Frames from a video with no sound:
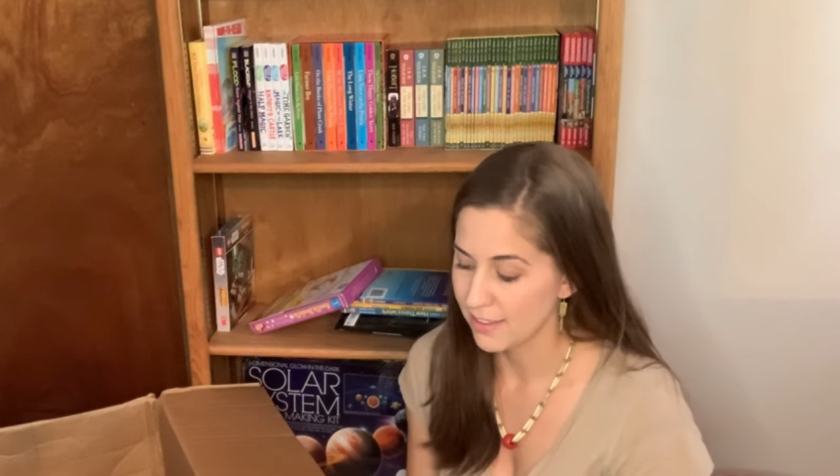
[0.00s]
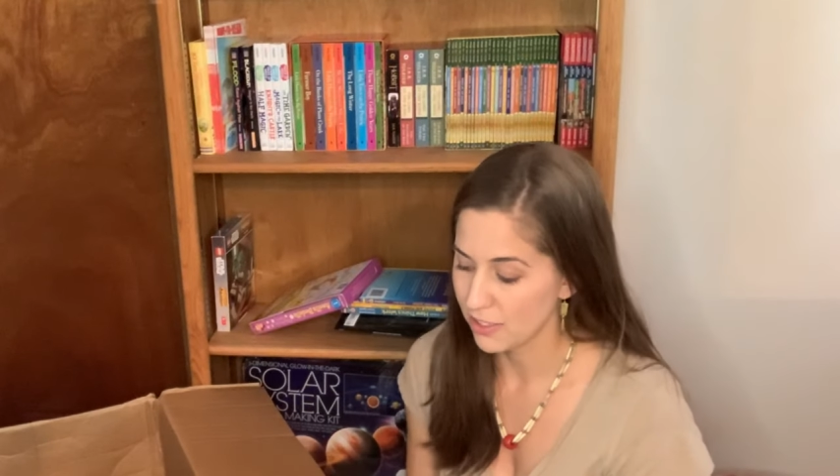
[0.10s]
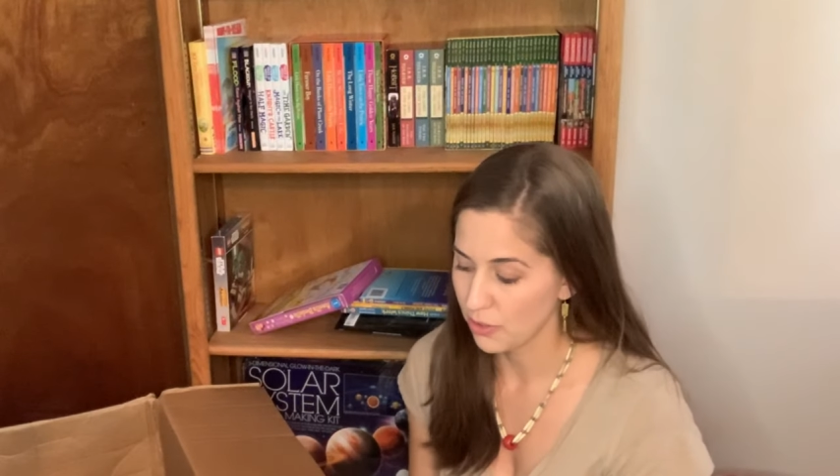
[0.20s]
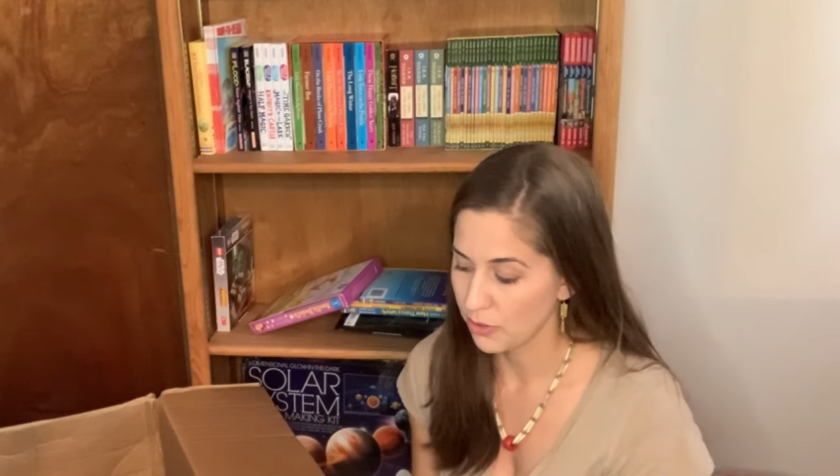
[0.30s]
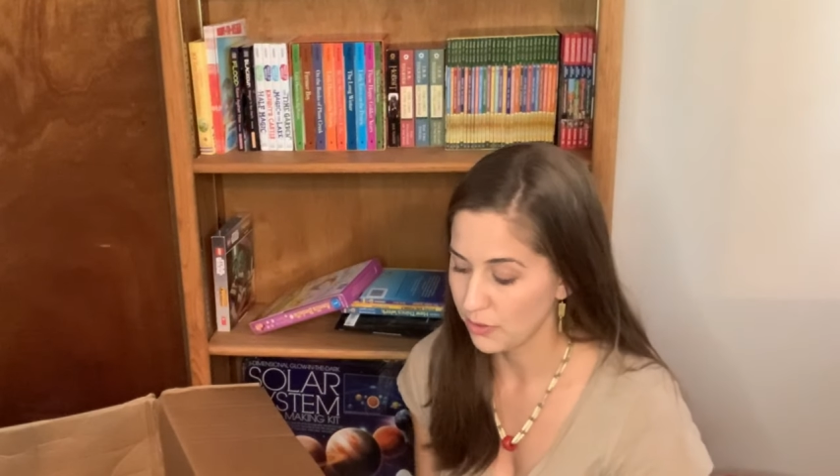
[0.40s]

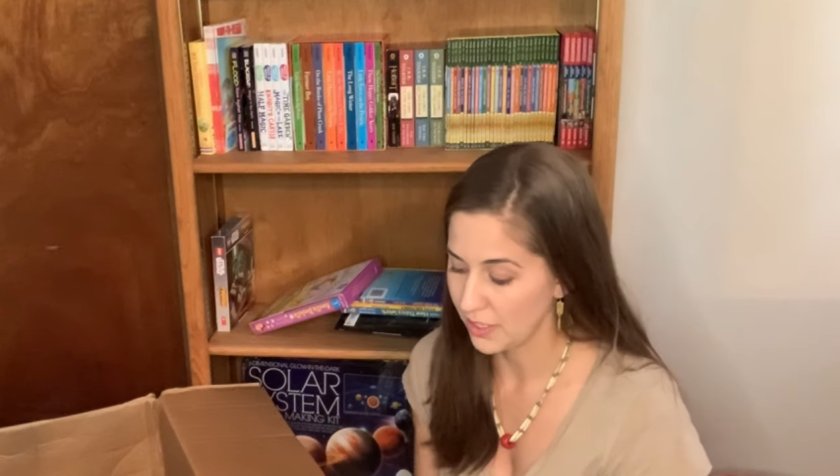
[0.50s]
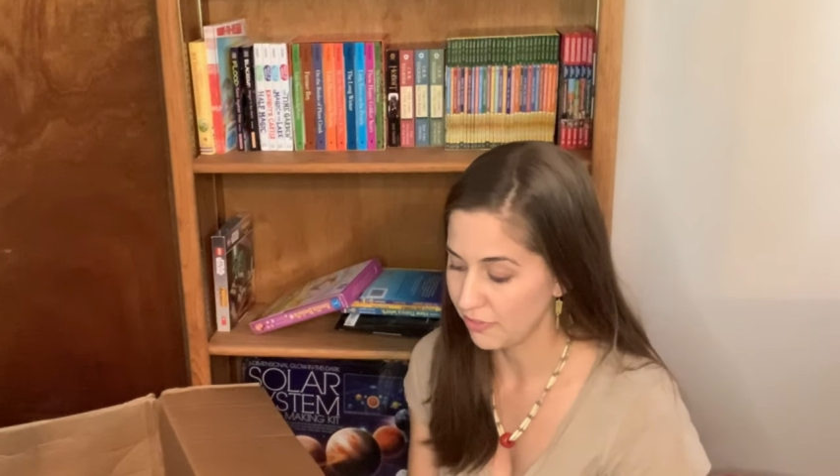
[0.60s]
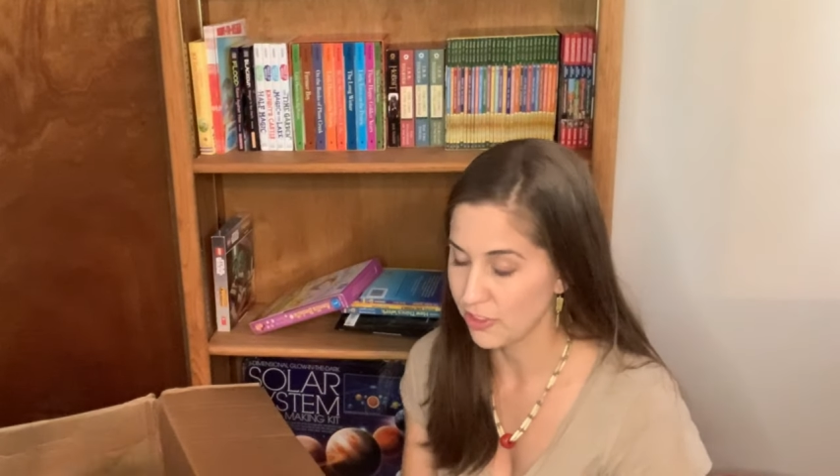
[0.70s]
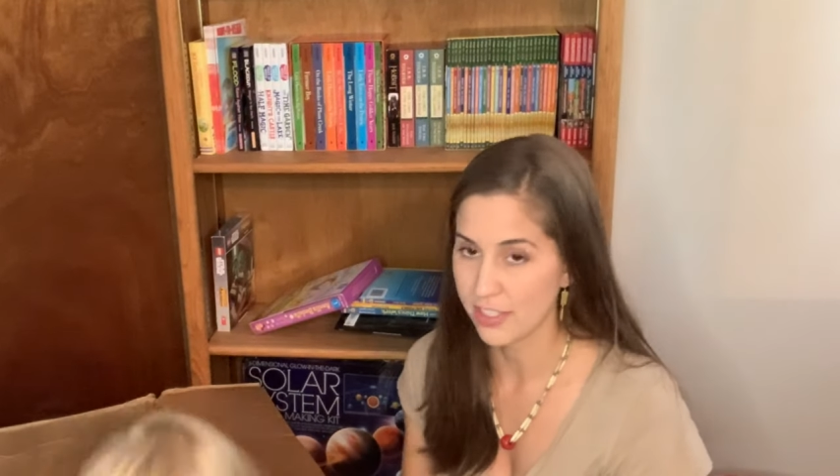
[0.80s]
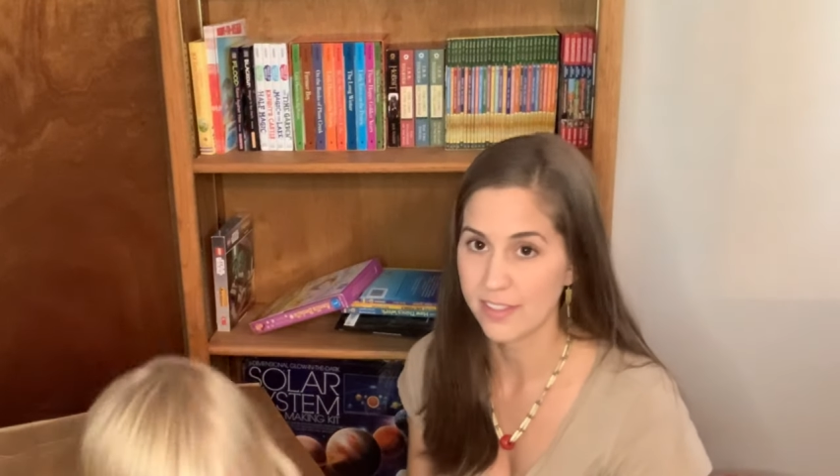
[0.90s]
so they've
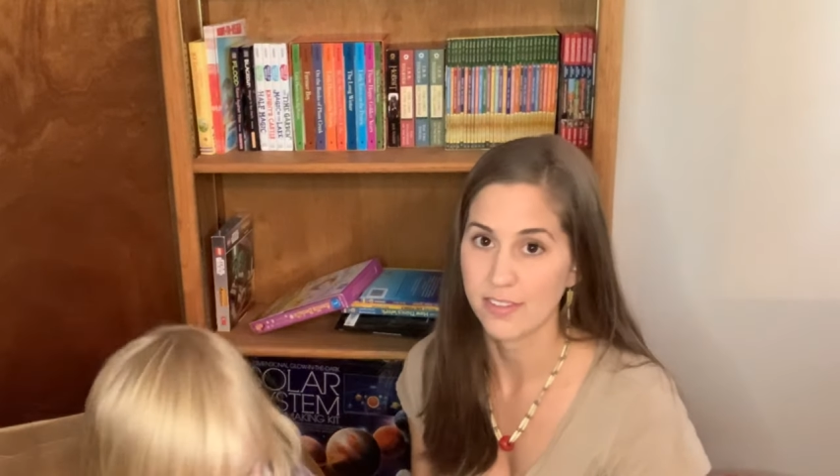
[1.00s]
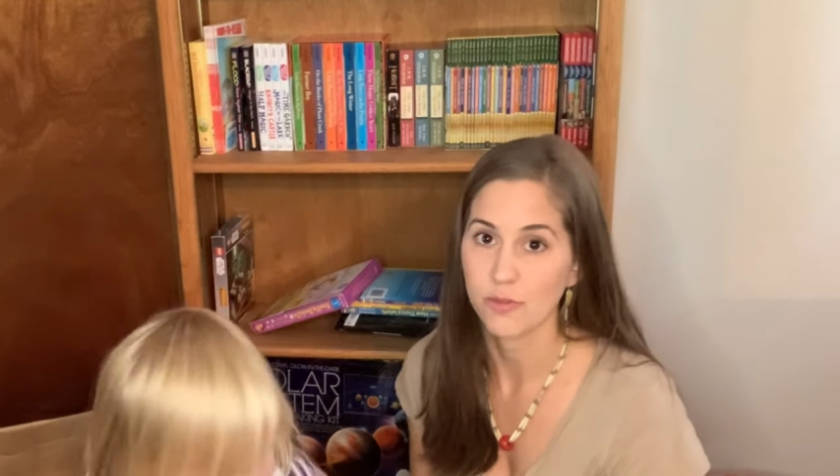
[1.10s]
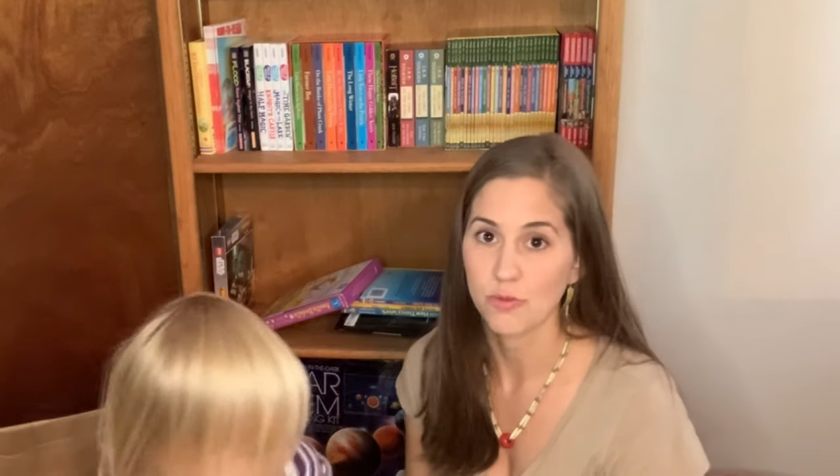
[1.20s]
just